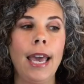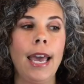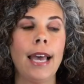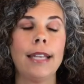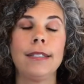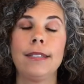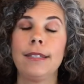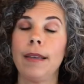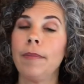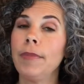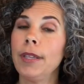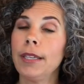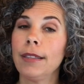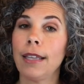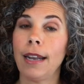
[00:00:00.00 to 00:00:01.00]
And
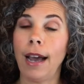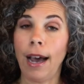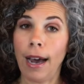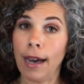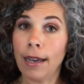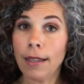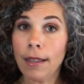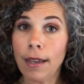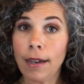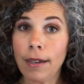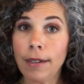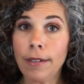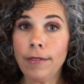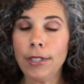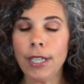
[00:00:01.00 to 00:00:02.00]
something that I
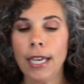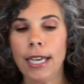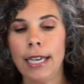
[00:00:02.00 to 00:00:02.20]
loved